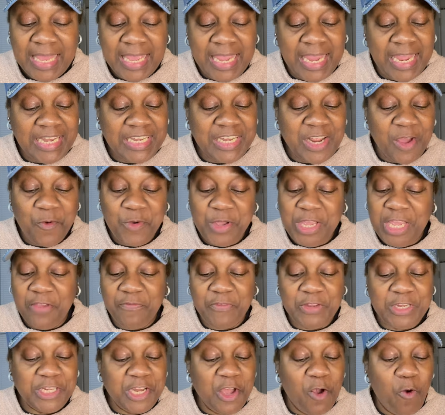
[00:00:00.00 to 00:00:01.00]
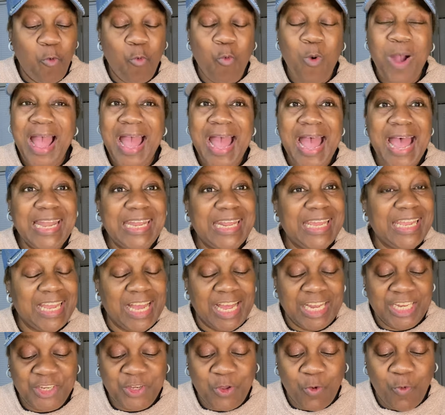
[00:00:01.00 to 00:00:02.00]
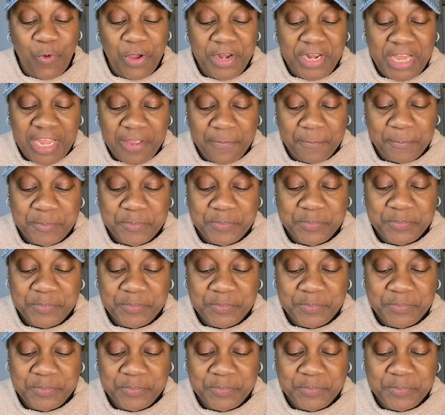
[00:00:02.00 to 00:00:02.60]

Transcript: and don't even know why they are doing it.